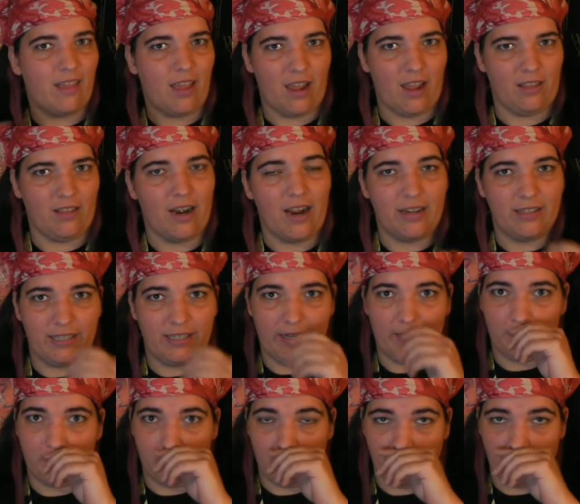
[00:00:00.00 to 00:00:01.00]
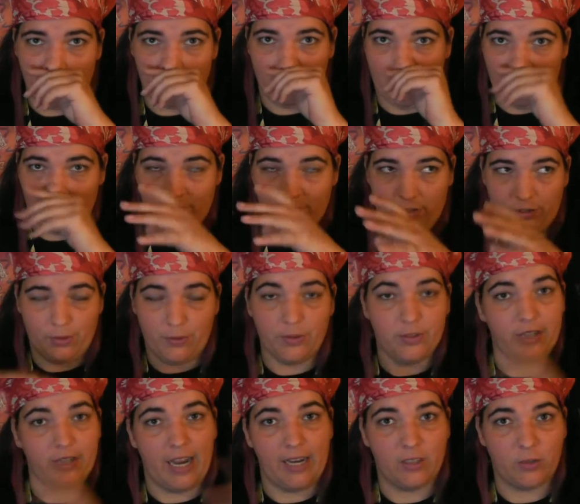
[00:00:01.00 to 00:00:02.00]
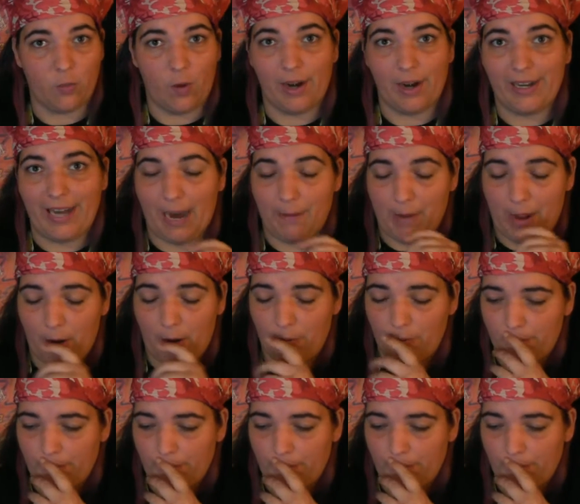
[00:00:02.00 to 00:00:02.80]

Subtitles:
thing that I did for whenever Suicide Squad came out,